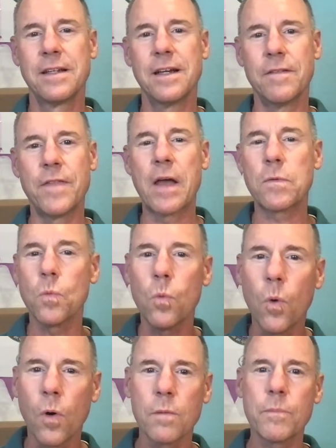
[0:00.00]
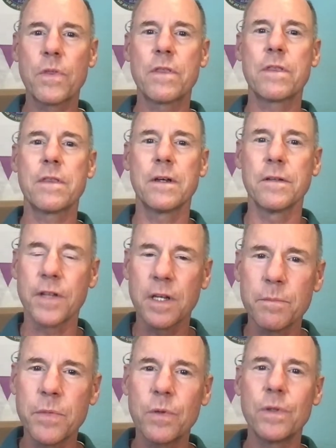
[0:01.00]
of that warmth of
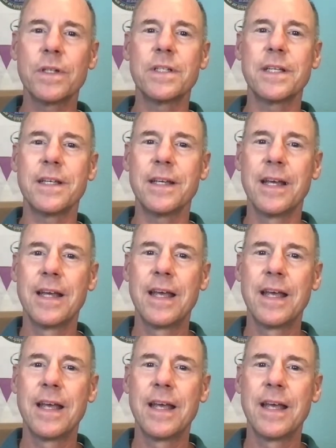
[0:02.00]
community